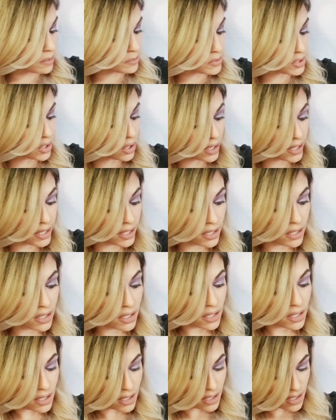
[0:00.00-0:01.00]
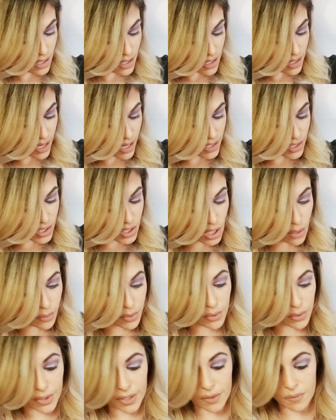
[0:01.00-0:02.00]
I'm sorry. That is so
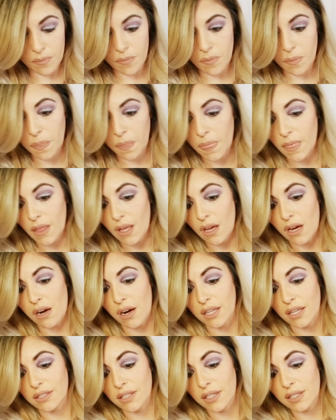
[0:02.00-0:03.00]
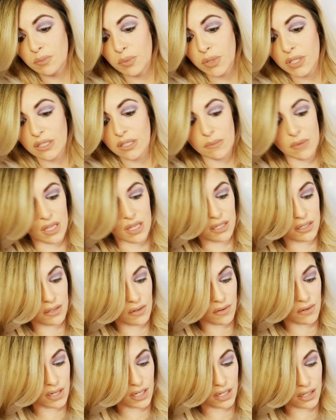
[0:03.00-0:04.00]
annoying. All right, so let's put some of this
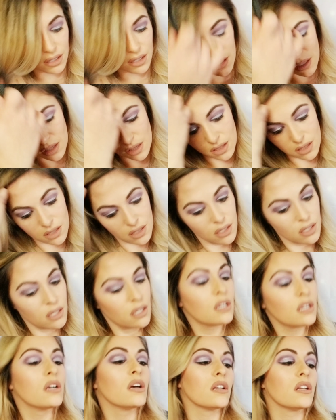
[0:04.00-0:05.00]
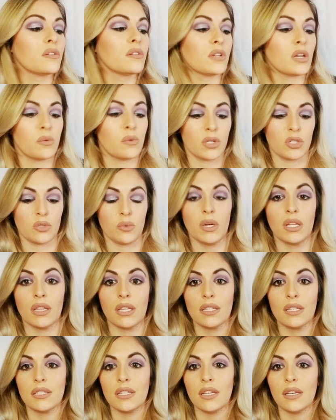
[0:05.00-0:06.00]
on, huh? I don't know which one.
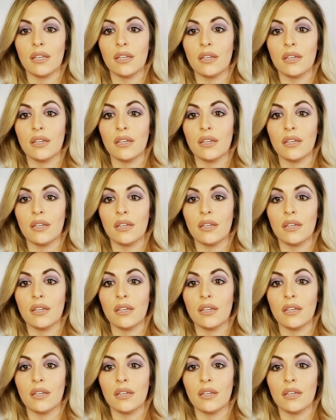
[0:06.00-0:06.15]
Let's see.